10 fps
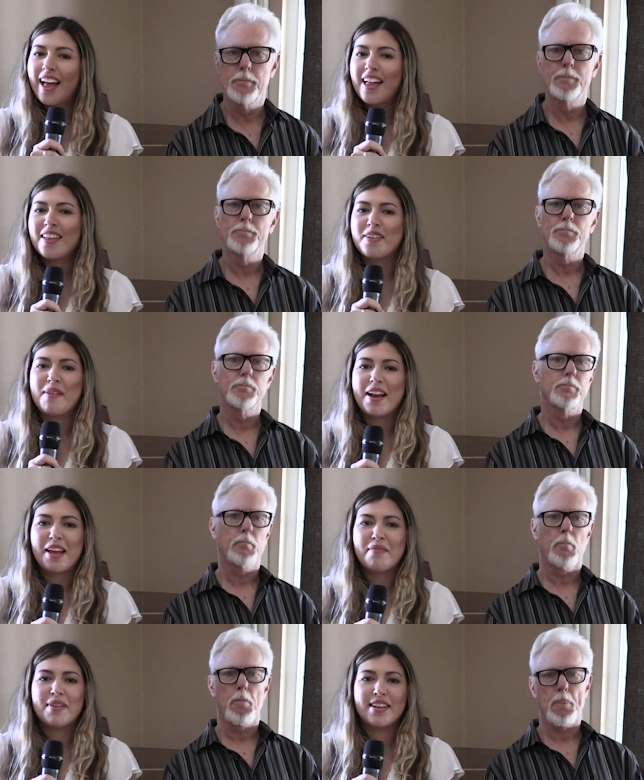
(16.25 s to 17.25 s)
Speaker 1: Hello, my
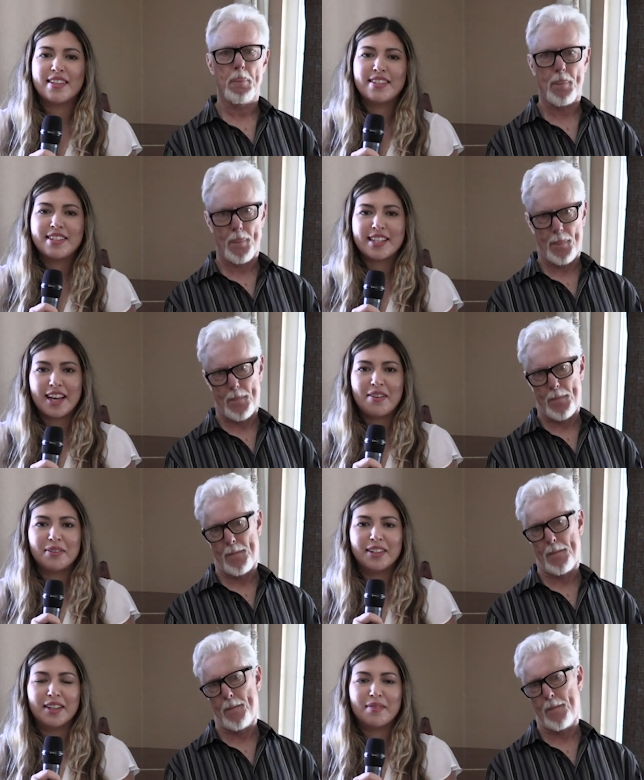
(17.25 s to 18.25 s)
name is Teann
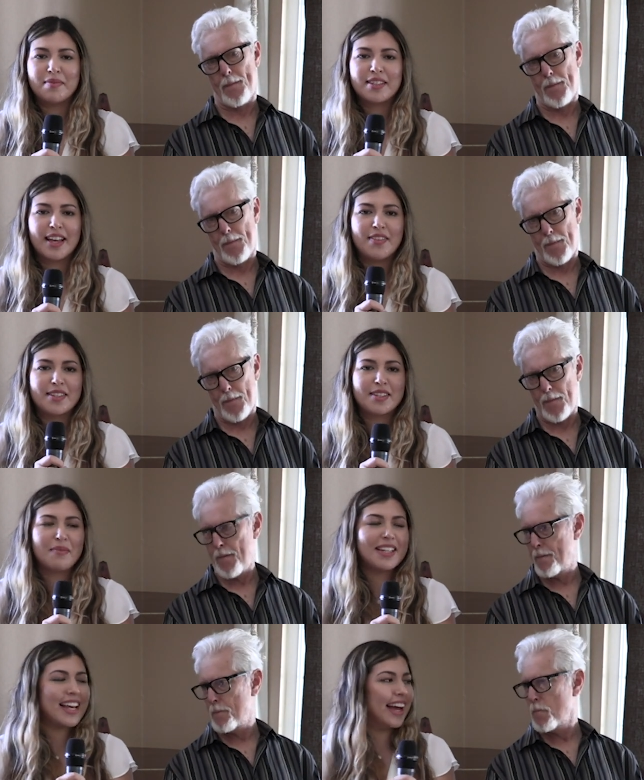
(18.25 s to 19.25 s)
Williams, and this is
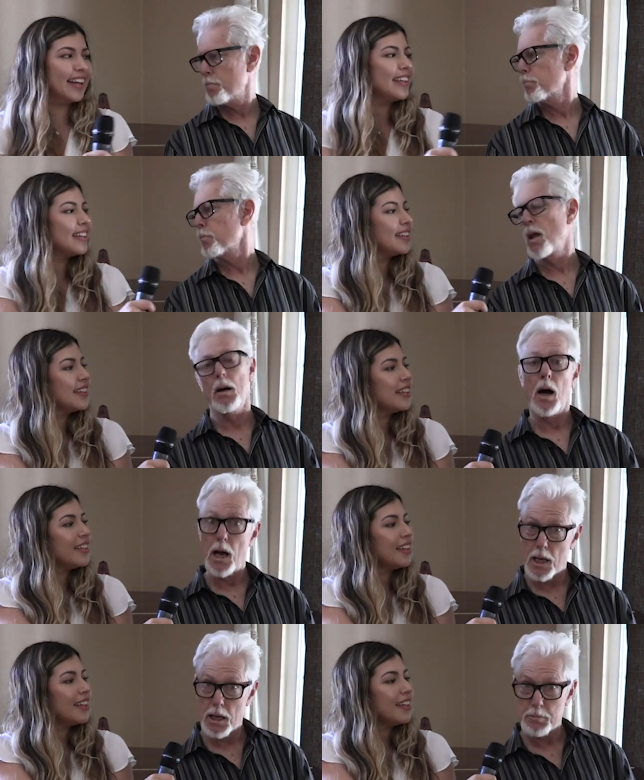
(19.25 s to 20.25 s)
my dad.
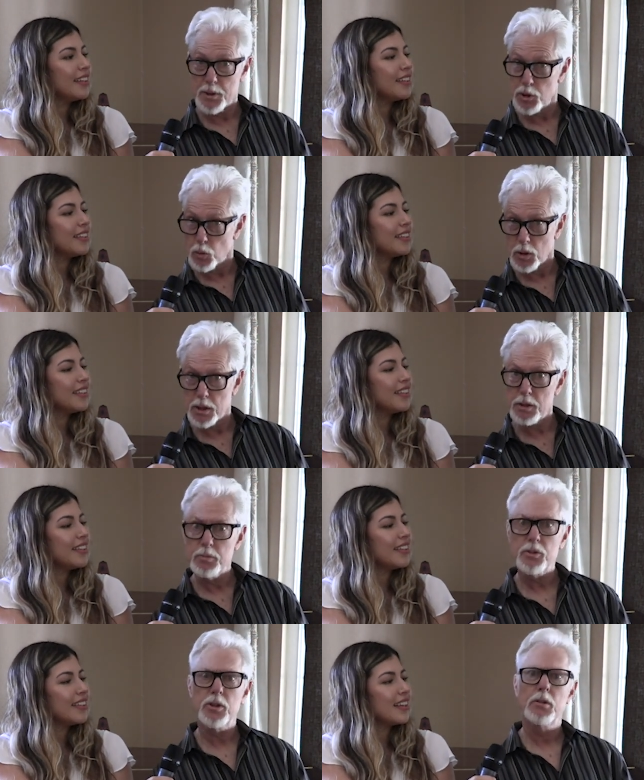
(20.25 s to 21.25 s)
Speaker 2: Hi, I'm Peter
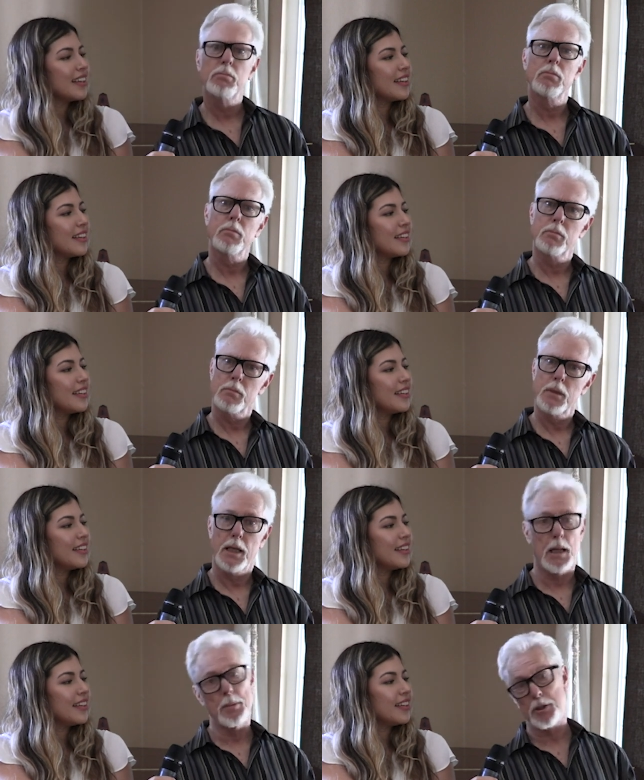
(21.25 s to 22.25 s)
Williams,
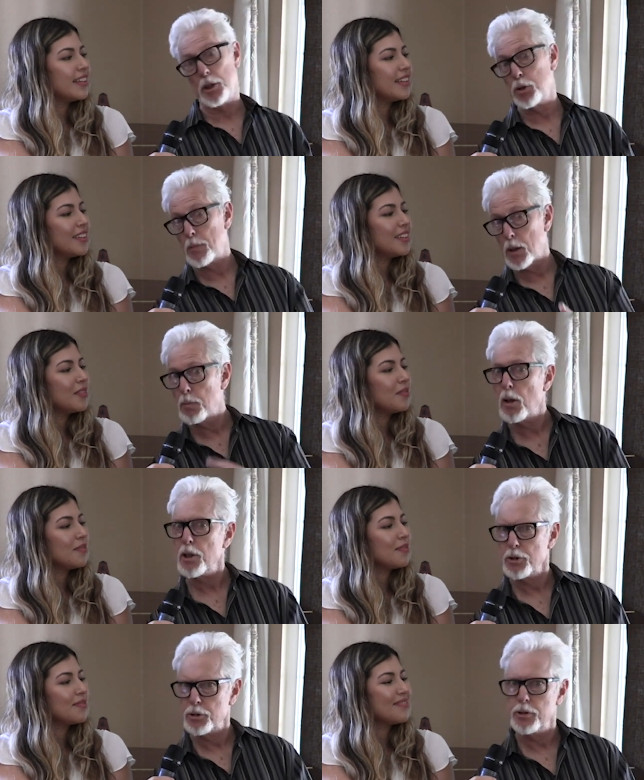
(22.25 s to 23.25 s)
and I'm going to tell you about
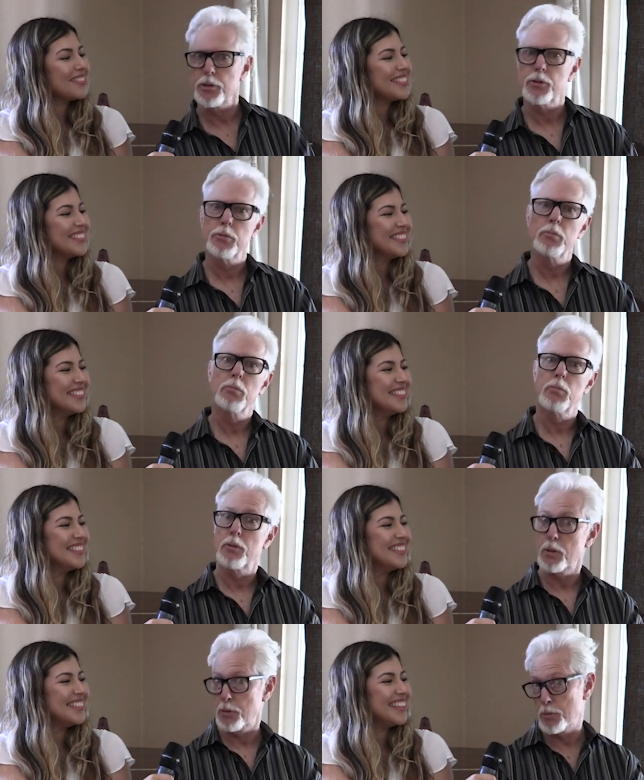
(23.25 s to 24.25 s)
Parkinson's.
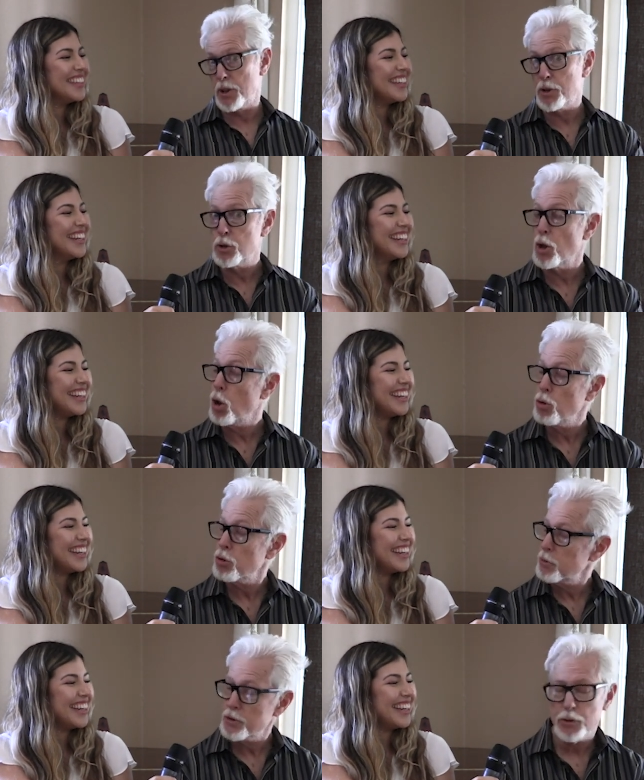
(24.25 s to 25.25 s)
Some things you know,
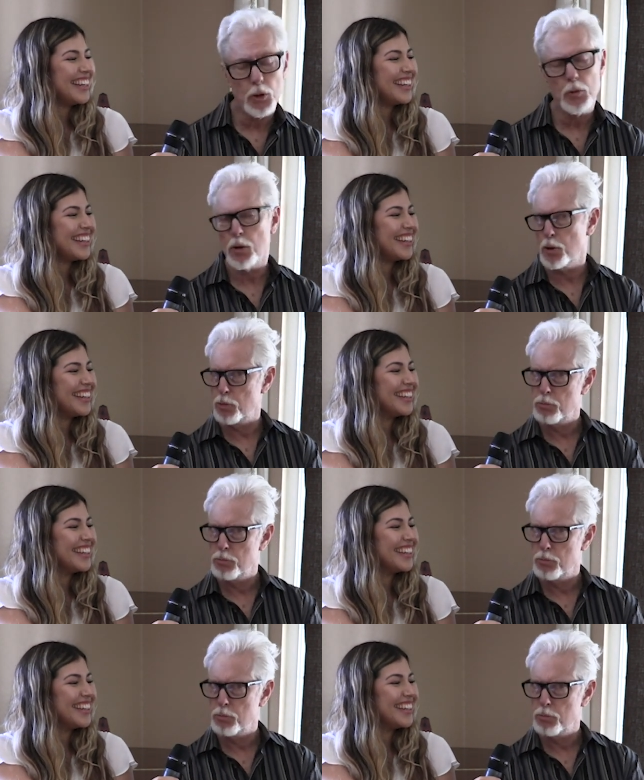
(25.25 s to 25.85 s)
some things you don't know.